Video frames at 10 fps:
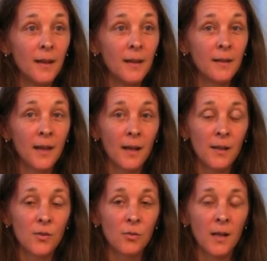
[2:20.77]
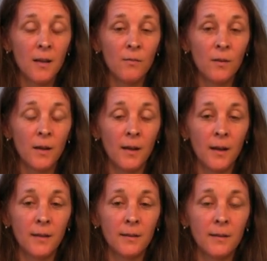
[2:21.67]
and Candice O'Denver,
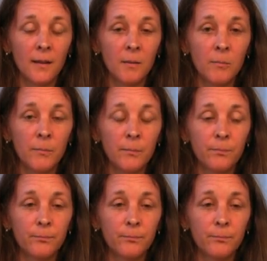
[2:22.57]
and um,